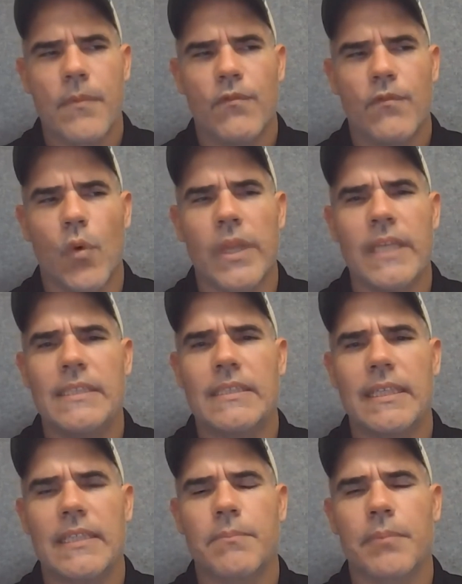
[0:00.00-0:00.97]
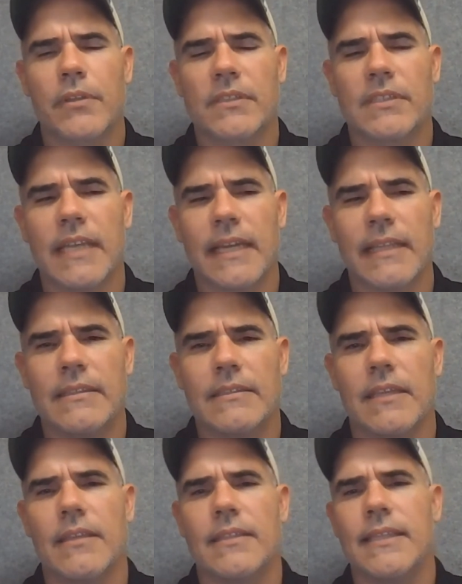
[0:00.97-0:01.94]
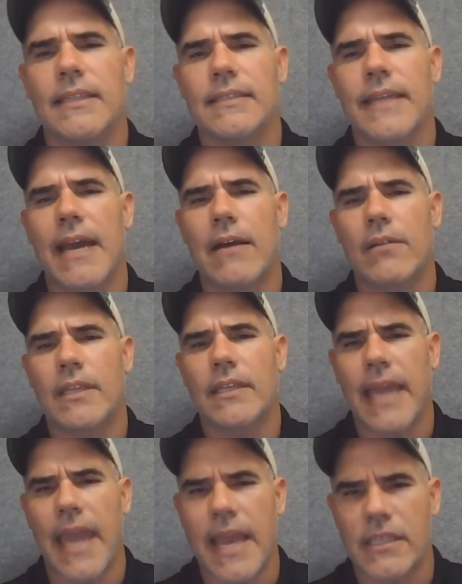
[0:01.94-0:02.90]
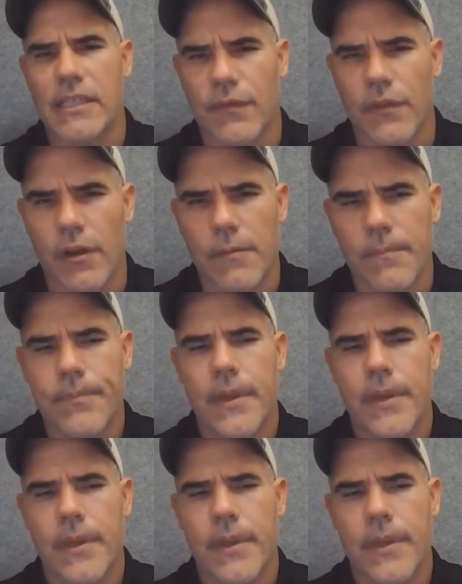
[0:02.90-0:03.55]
46% to the discounted cash flow.